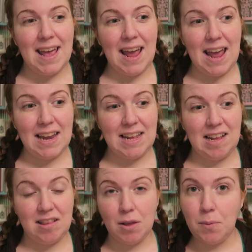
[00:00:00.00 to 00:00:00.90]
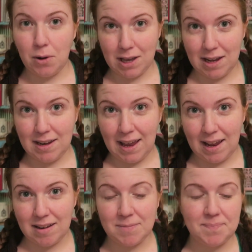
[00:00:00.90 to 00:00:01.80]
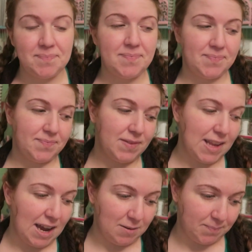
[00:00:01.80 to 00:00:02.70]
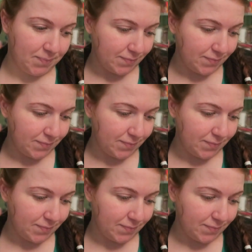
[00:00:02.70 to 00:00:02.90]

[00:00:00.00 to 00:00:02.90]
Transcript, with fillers: and it's The Walking Dead. Now,